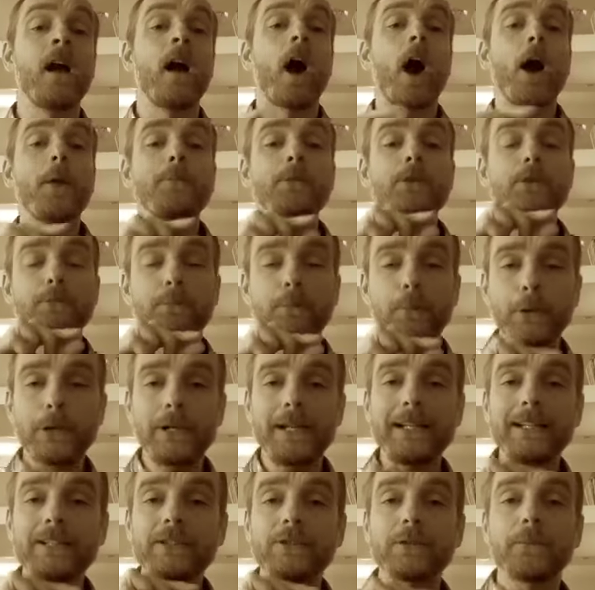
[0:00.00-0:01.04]
I'm just
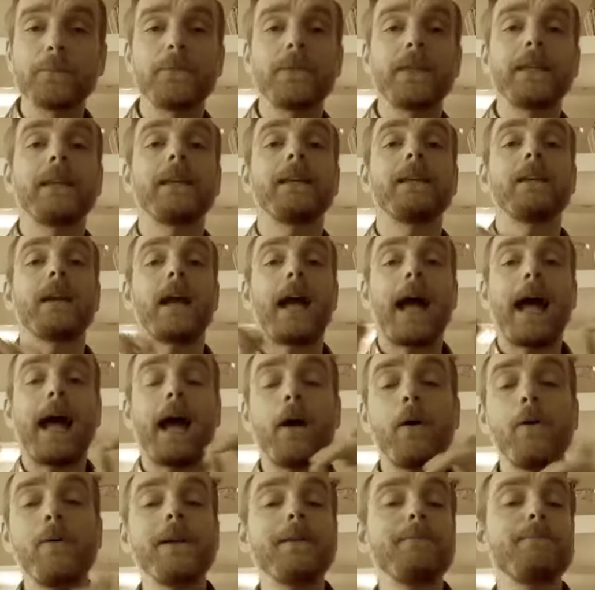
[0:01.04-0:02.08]
putting something
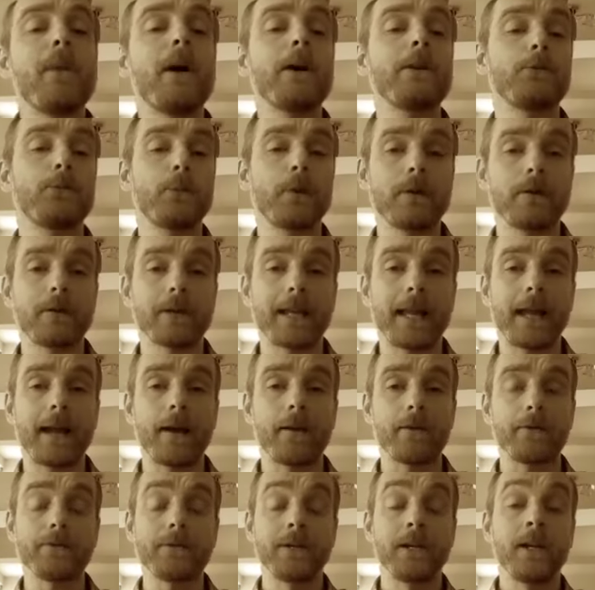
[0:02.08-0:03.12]
out in my Twitter
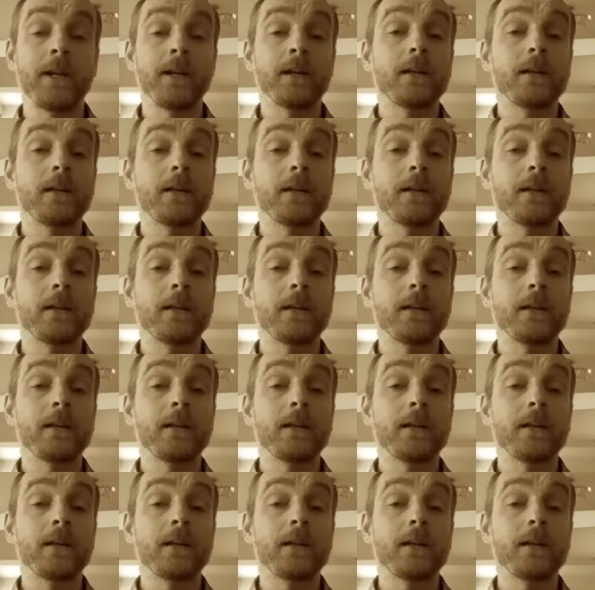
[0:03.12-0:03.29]
account